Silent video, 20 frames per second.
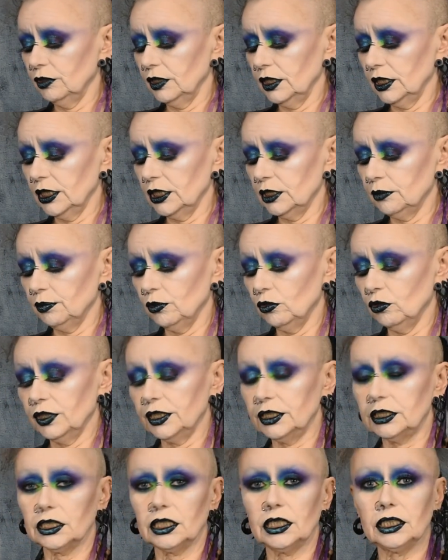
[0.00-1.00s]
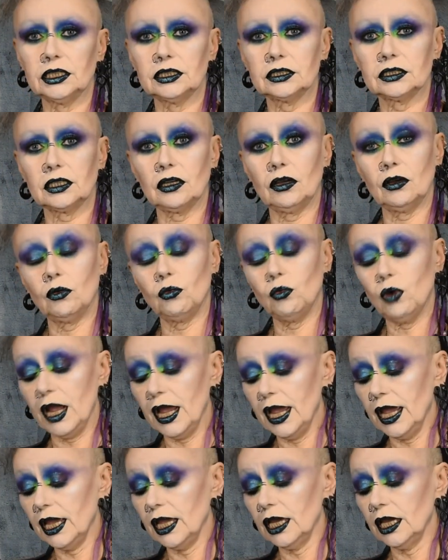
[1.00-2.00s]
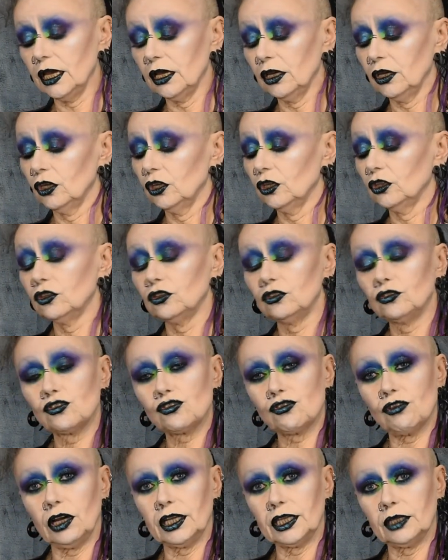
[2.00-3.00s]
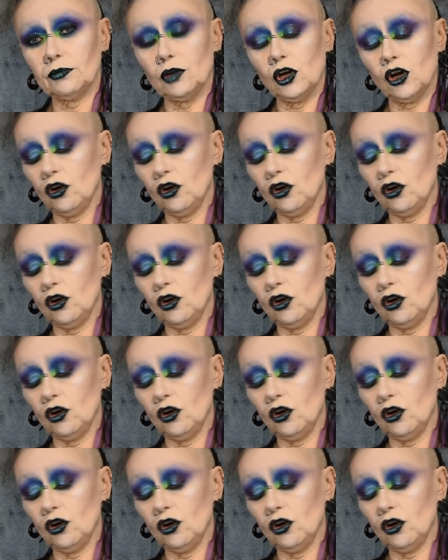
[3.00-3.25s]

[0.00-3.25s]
at this point is go away, try it